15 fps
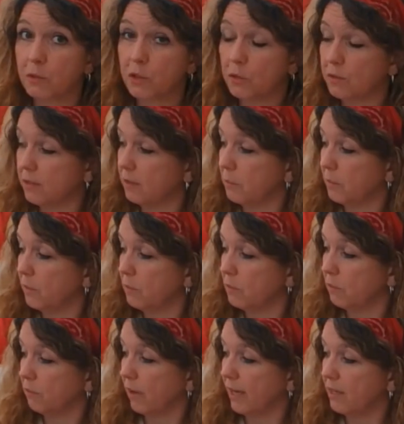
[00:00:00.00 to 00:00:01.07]
was using the blue
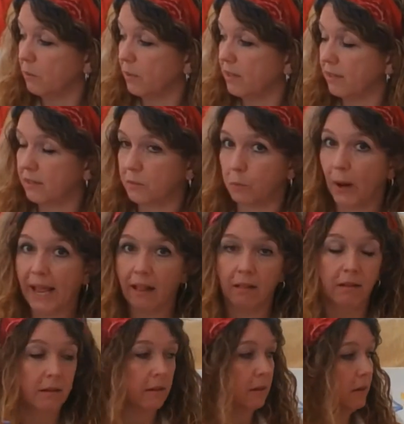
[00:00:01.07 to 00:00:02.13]
to write with as well.
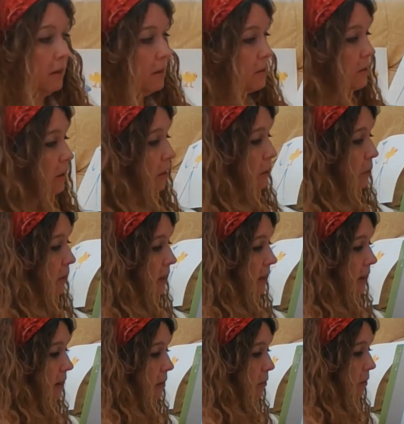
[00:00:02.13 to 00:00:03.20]
So we
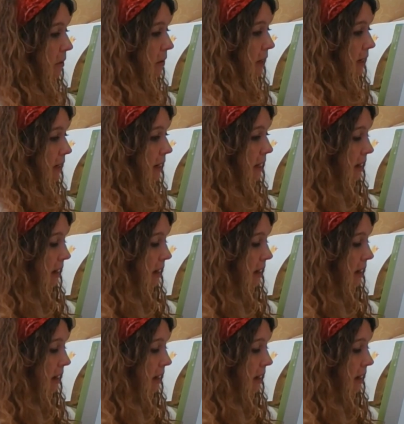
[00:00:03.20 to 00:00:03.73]
need one little